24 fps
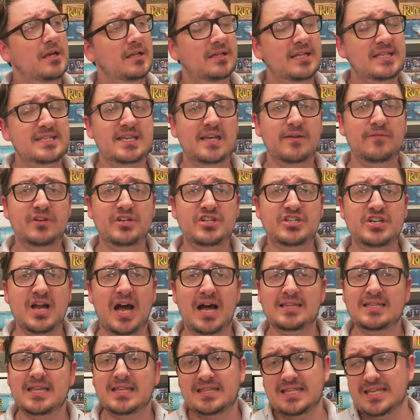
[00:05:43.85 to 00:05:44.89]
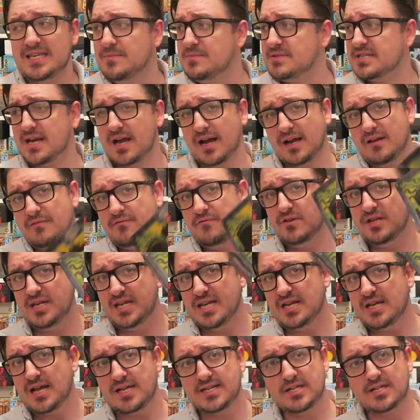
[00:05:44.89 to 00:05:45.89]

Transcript: Let's give it a shot. The theme's kind of neat.